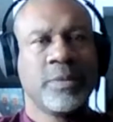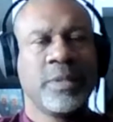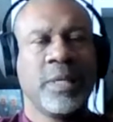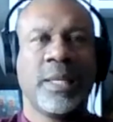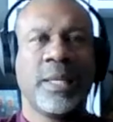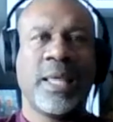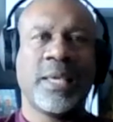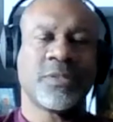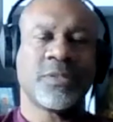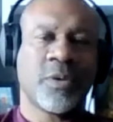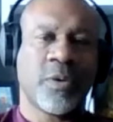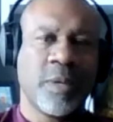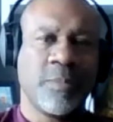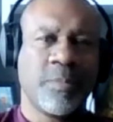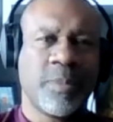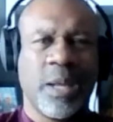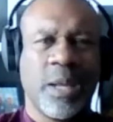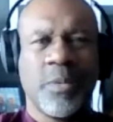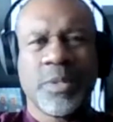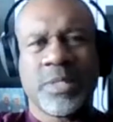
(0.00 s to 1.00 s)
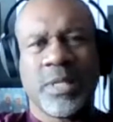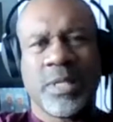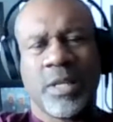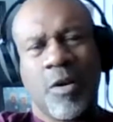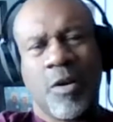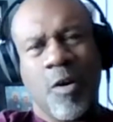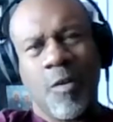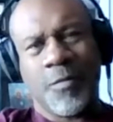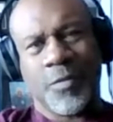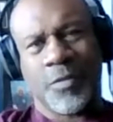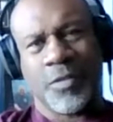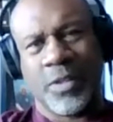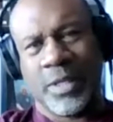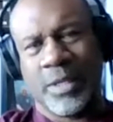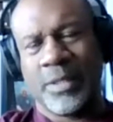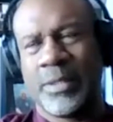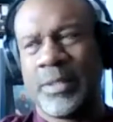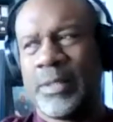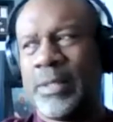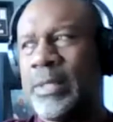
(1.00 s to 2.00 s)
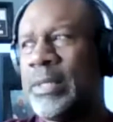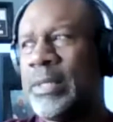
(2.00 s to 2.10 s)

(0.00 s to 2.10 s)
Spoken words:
Yeah, that's great. But I wasn't a golfer then.